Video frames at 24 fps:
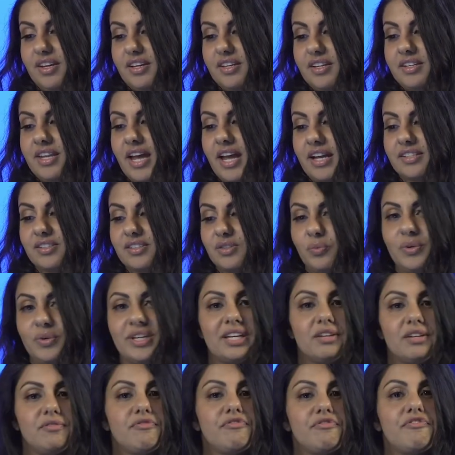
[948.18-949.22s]
Next, we
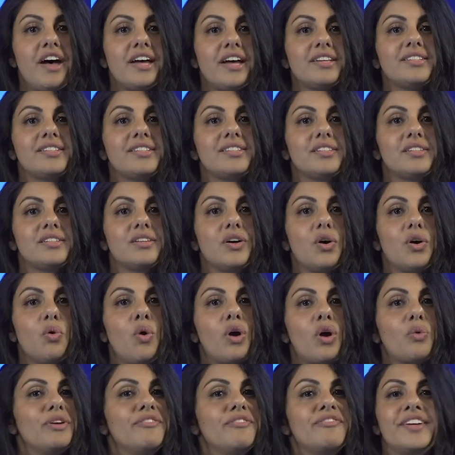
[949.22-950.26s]
confess
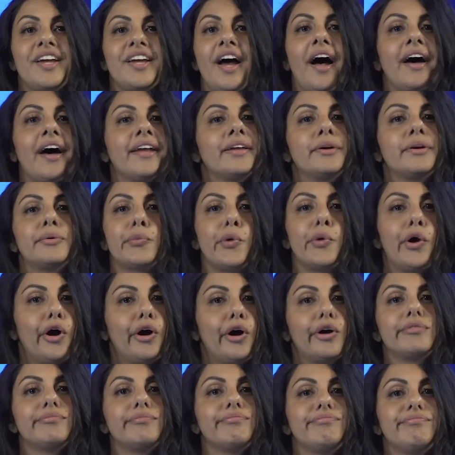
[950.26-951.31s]
where we've got it
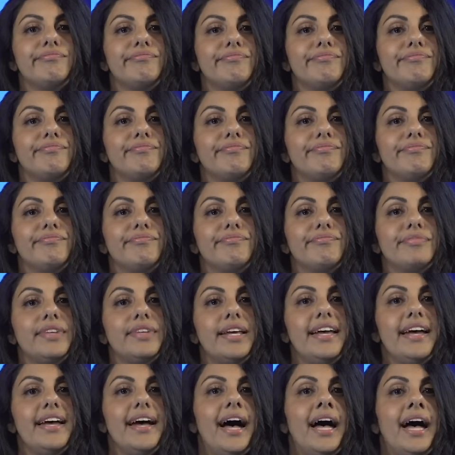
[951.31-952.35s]
wrong.
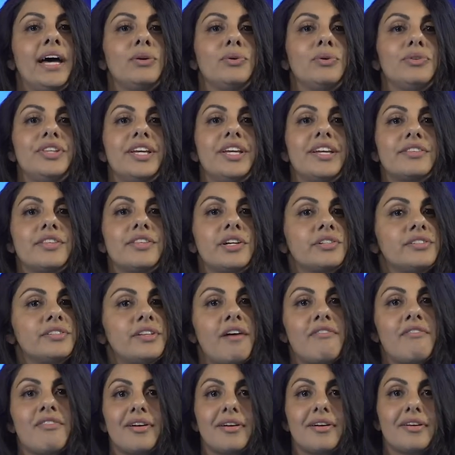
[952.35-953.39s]
I don't think there's
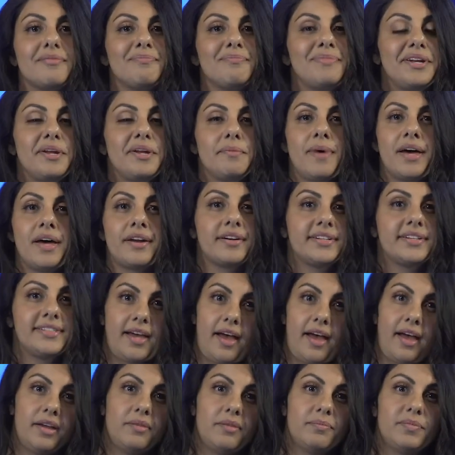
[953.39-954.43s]
ever been a better
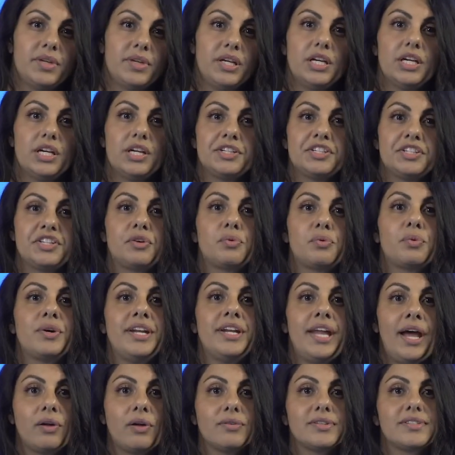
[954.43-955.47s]
time to
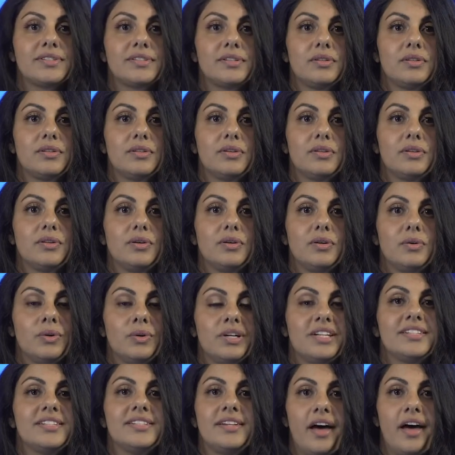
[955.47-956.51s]
renounce
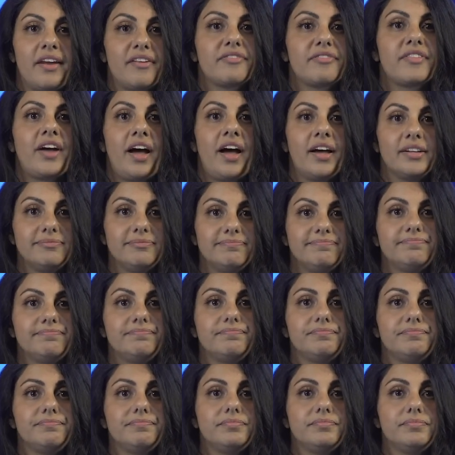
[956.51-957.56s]
what is not of God,
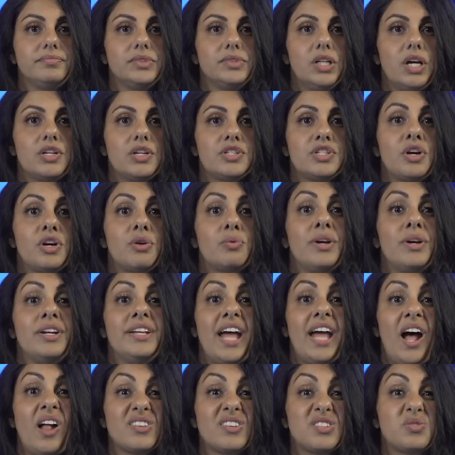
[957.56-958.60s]
to
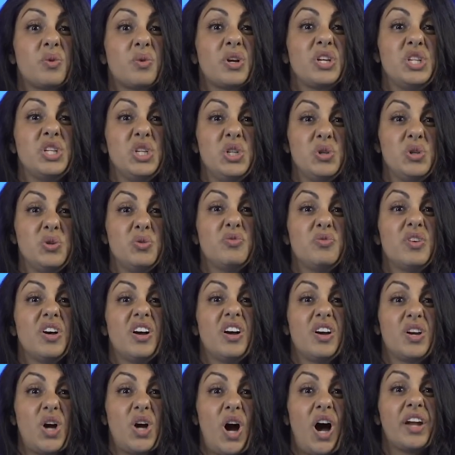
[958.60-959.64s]
renounce where you've
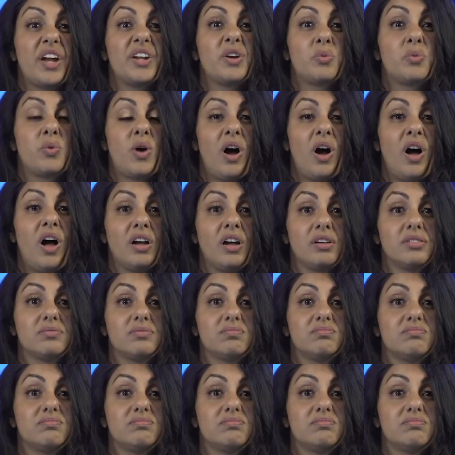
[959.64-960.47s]
got it wrong.